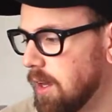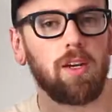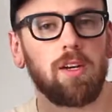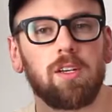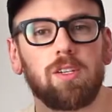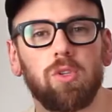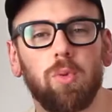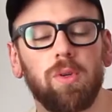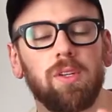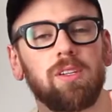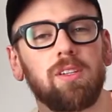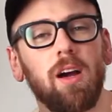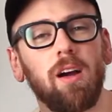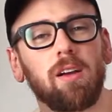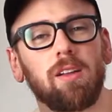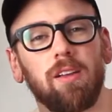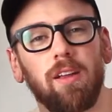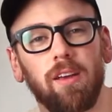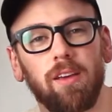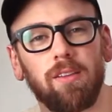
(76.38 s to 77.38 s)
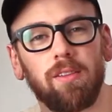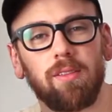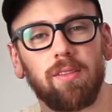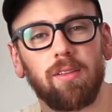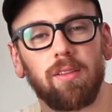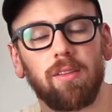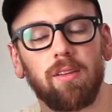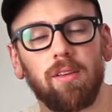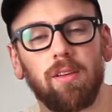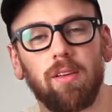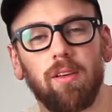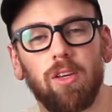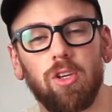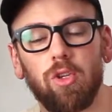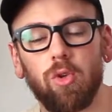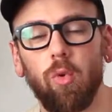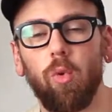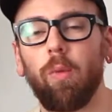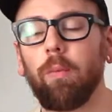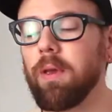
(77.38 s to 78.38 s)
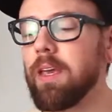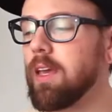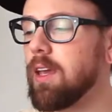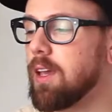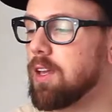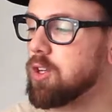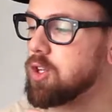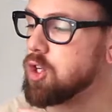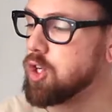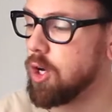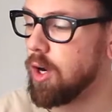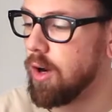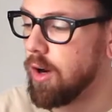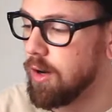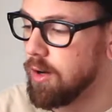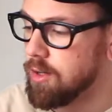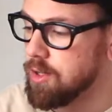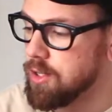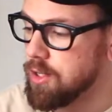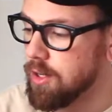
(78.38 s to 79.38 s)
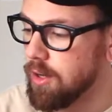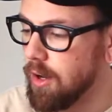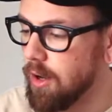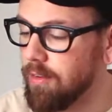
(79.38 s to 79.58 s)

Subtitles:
So in Ducklings, you will be in charge